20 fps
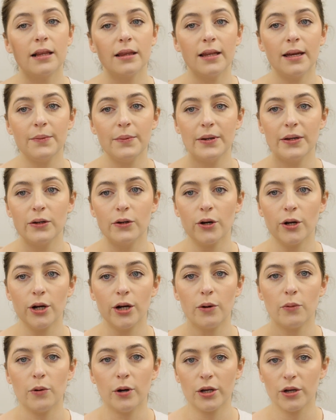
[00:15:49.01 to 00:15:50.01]
Let me
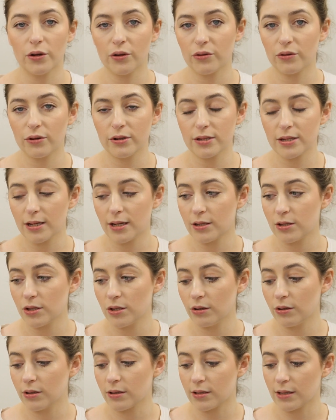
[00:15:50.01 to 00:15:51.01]
know what your thoughts are
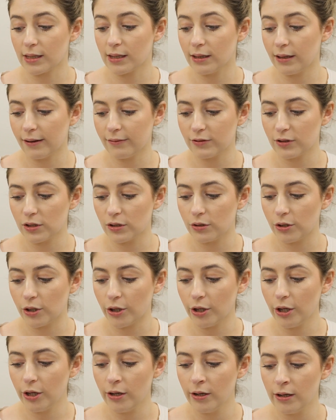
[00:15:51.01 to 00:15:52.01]
too, because I'd love to
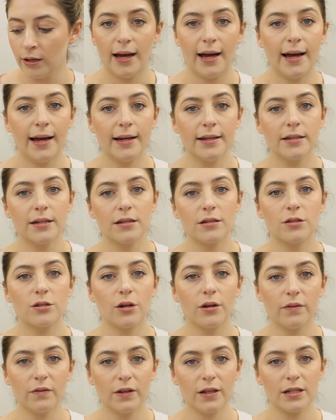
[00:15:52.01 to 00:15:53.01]
know. And
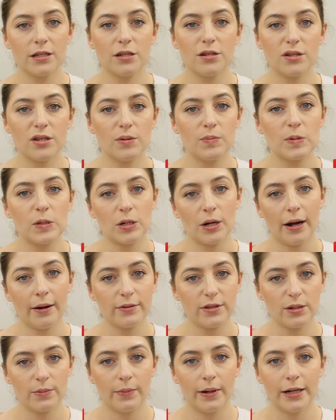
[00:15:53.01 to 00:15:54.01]
don't forget to
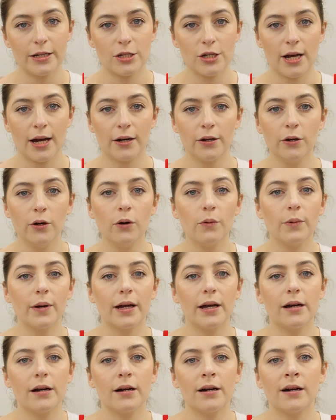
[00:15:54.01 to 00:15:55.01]
subscribe to my channel.
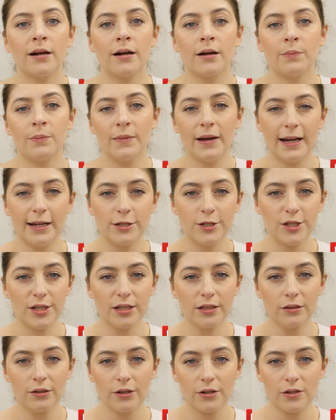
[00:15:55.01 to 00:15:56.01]
We're
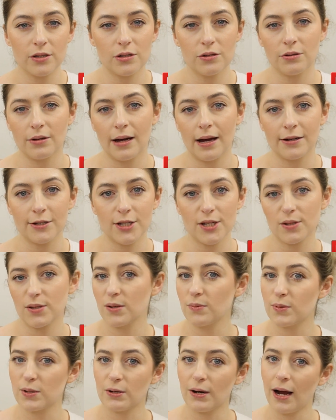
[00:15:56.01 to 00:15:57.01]
edging close to 100
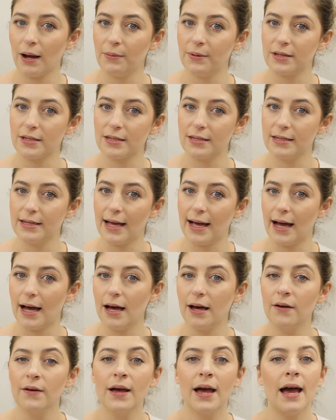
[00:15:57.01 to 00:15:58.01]
subscribers
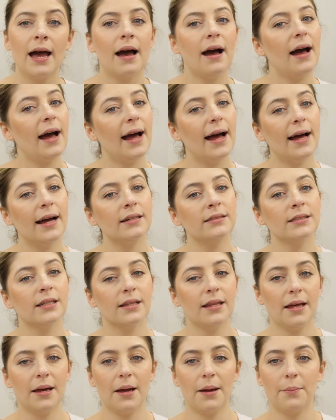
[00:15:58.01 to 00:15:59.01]
now, and
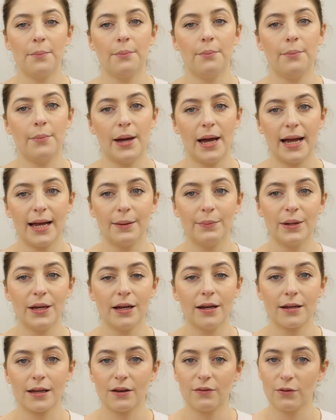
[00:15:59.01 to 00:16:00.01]
there may be
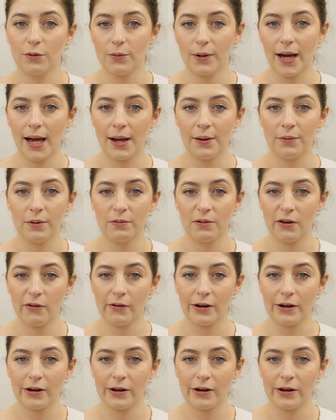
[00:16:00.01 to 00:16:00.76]
a giveaway when we